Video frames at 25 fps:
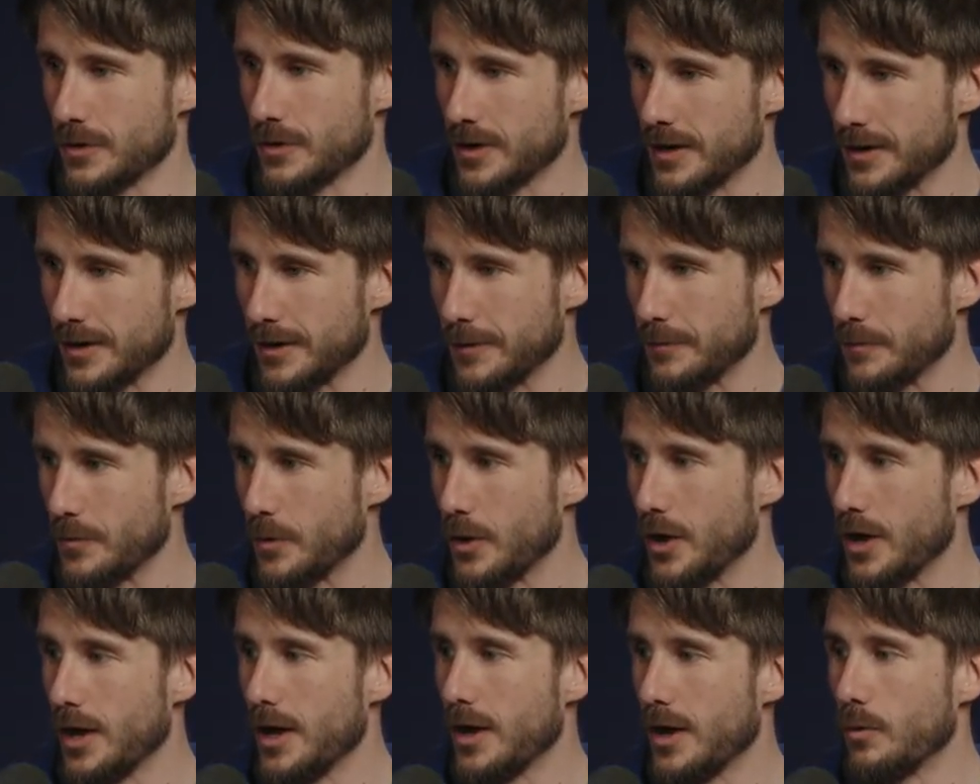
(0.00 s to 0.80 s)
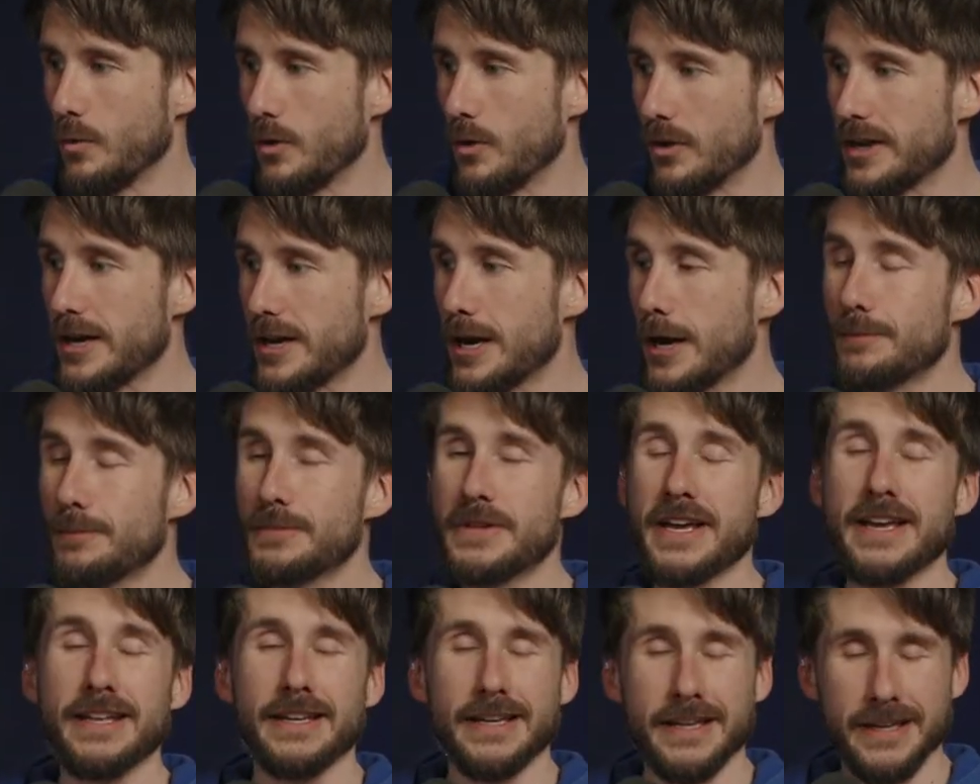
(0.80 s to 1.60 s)
Um, well, the
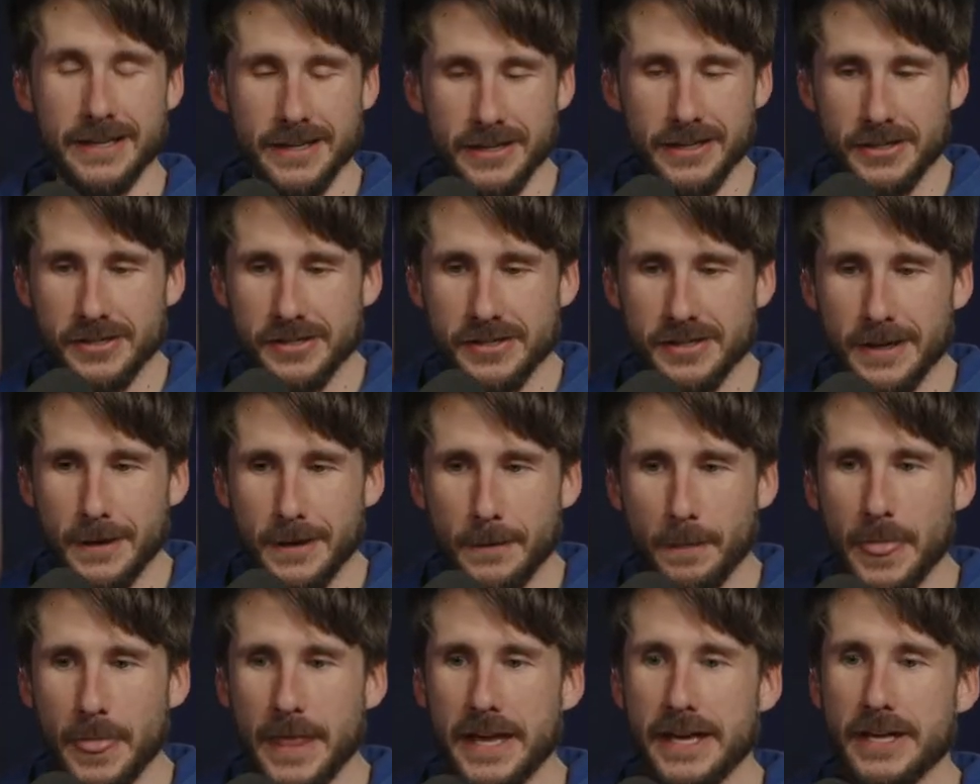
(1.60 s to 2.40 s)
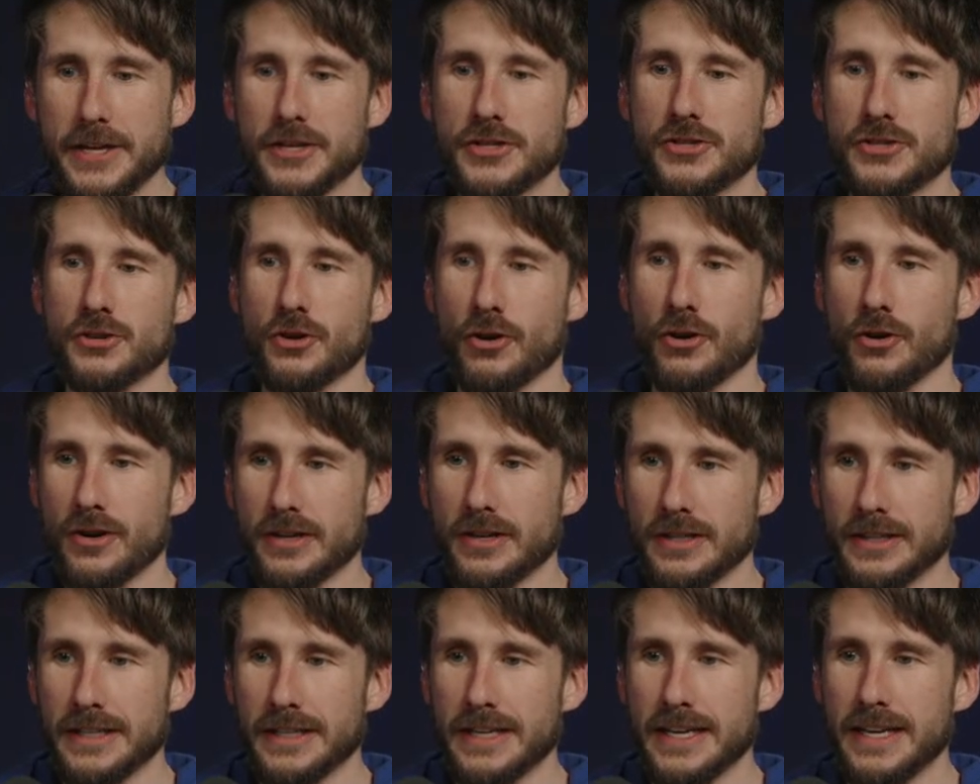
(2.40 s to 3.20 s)
update is it is
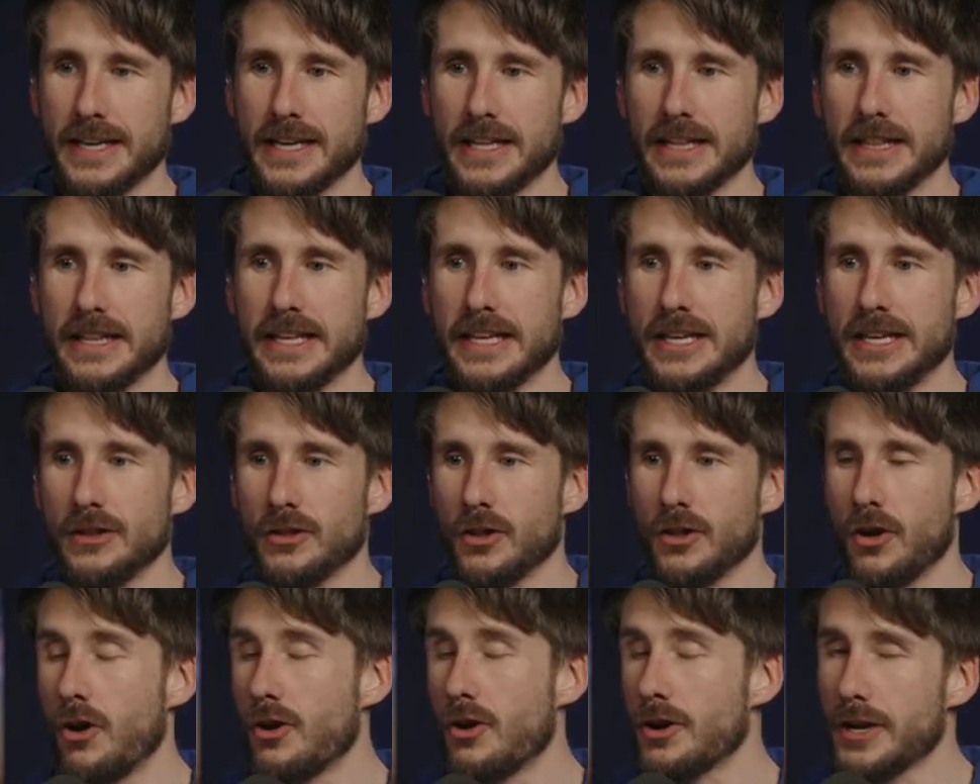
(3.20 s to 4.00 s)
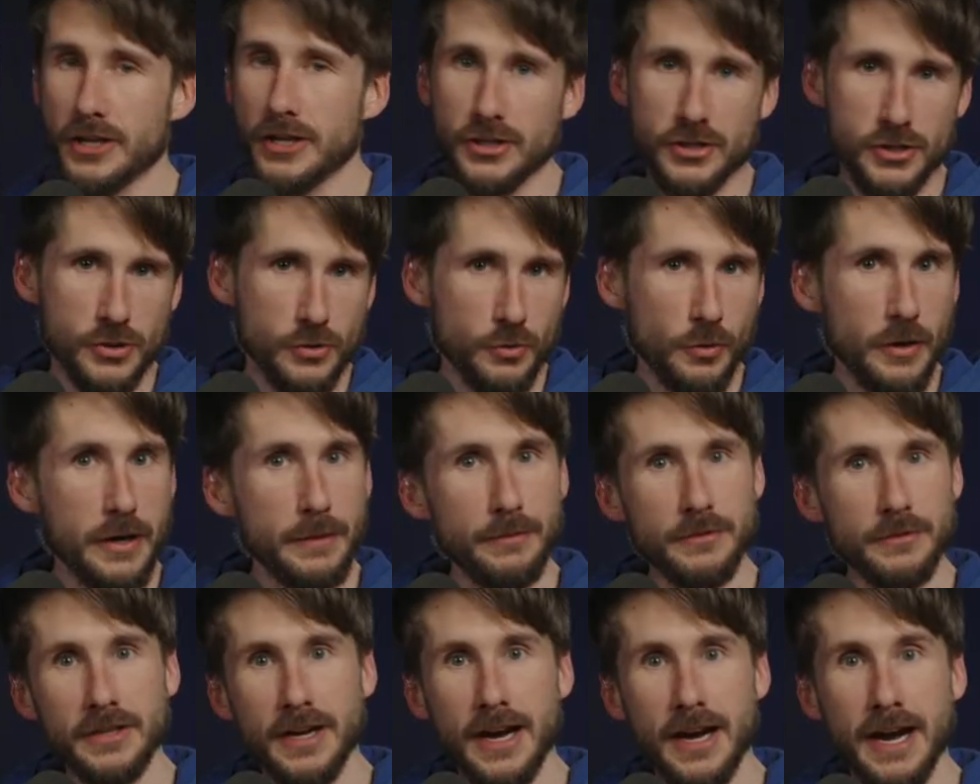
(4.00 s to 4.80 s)
currently the longest
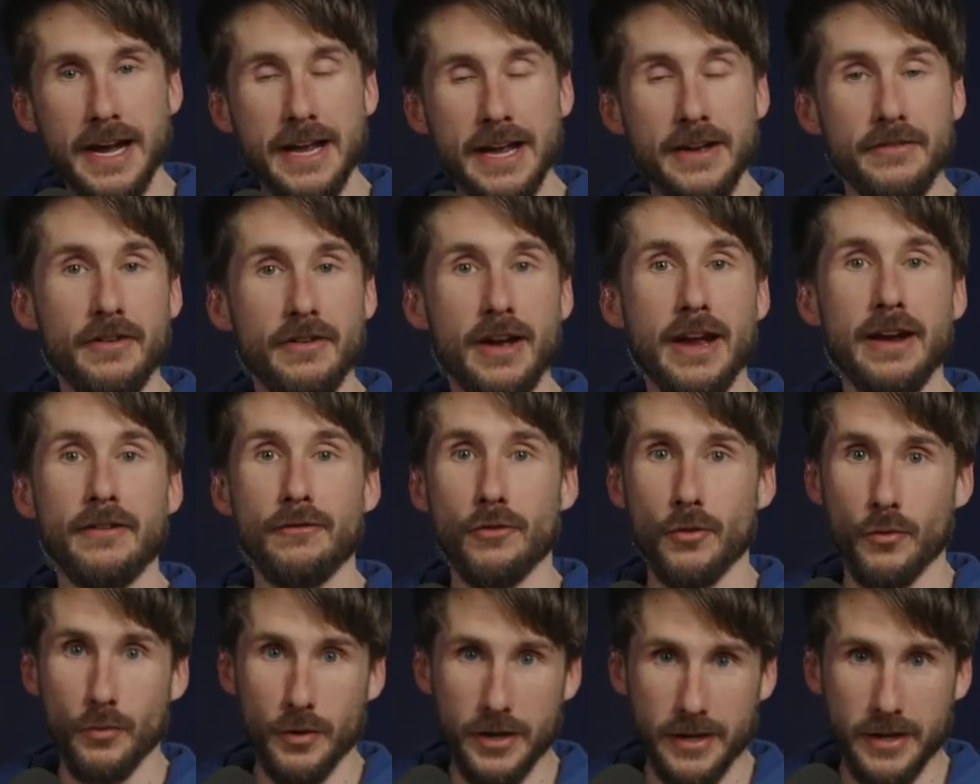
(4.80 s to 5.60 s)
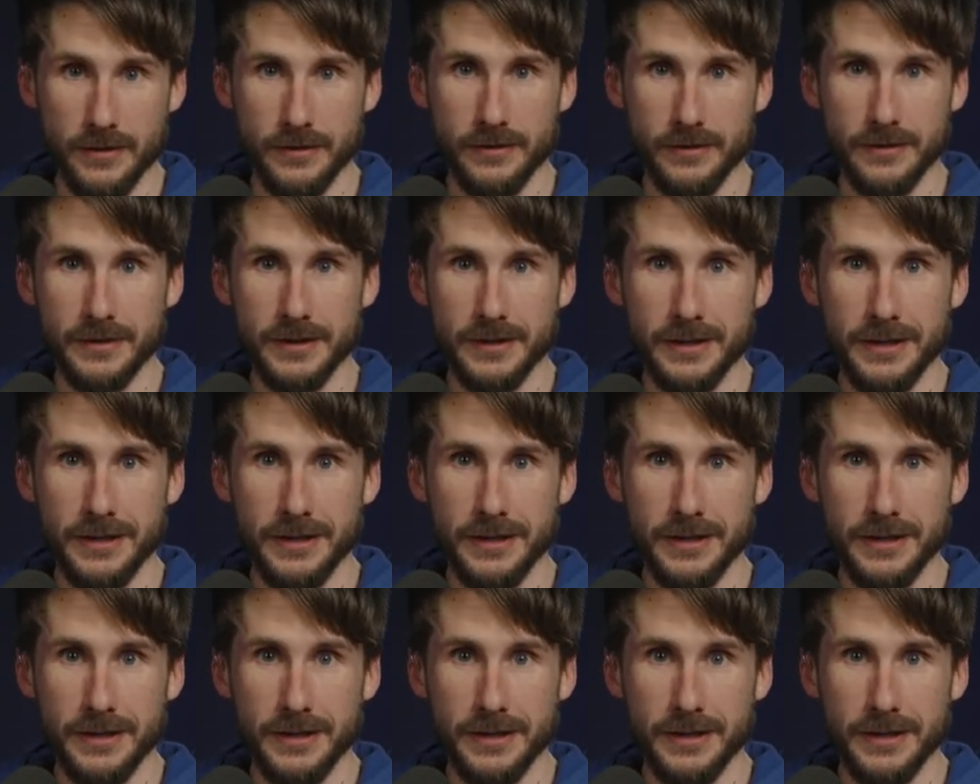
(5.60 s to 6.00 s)
script I have ever written.